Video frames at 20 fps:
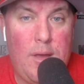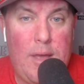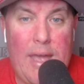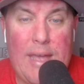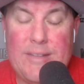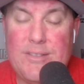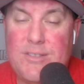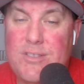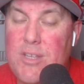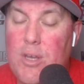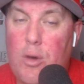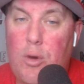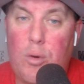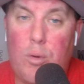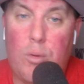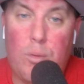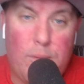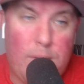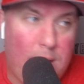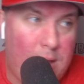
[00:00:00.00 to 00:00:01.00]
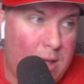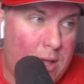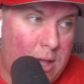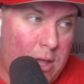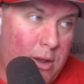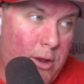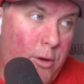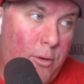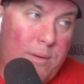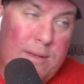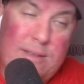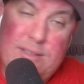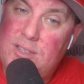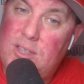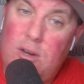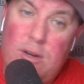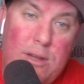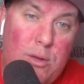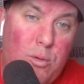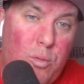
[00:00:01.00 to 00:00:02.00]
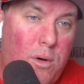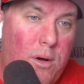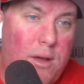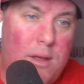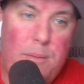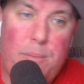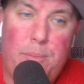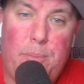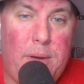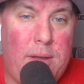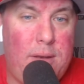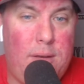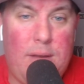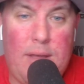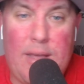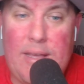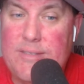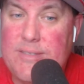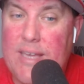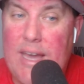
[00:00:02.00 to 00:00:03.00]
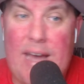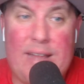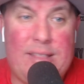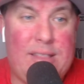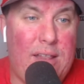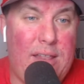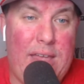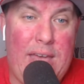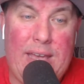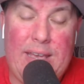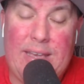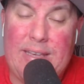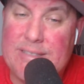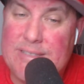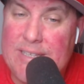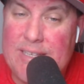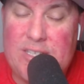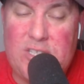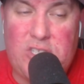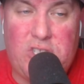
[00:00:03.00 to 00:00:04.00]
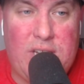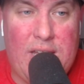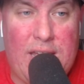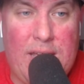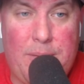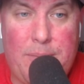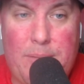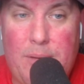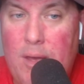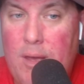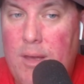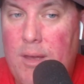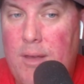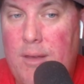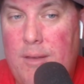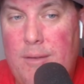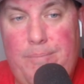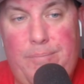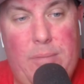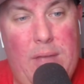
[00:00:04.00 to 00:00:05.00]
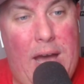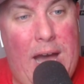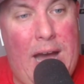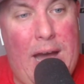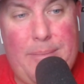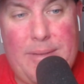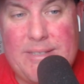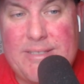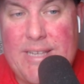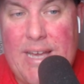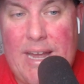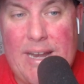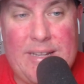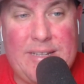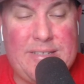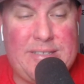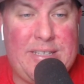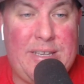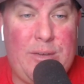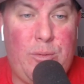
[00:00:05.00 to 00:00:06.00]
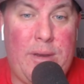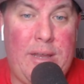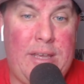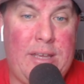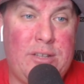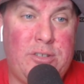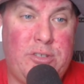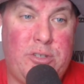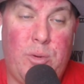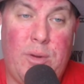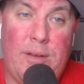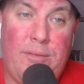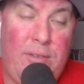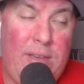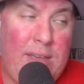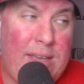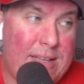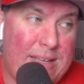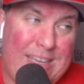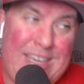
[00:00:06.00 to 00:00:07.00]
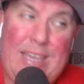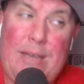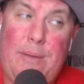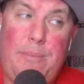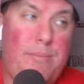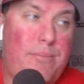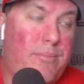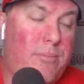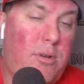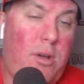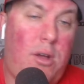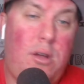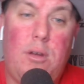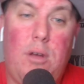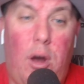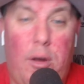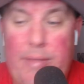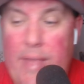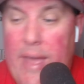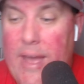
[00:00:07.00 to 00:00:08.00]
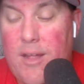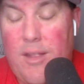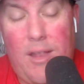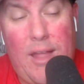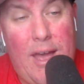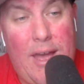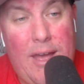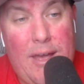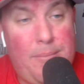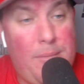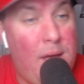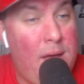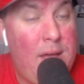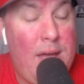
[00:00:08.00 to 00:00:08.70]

And so, you know, he's 31, but he's got the leg, he's in shape. I'm excited to see what he can do and if he can keep on that climb,